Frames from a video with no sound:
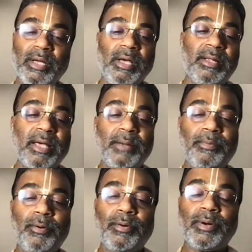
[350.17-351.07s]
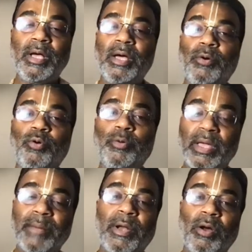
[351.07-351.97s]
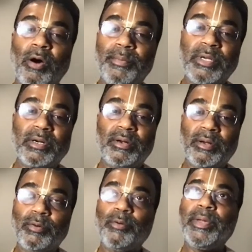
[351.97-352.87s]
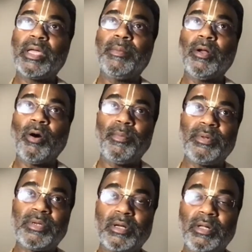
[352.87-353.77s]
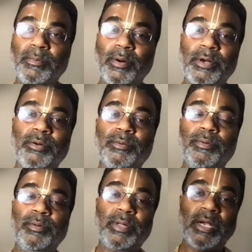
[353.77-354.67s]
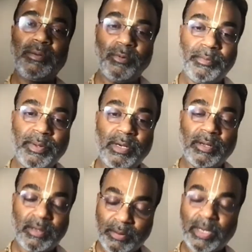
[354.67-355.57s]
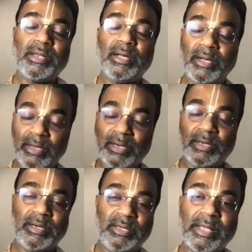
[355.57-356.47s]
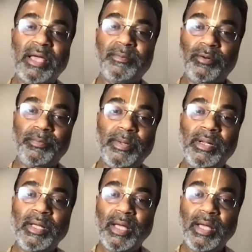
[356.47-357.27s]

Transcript: Therefore, who became an object, who became an obstacle for you to get fulfilled, get the desire fulfilled?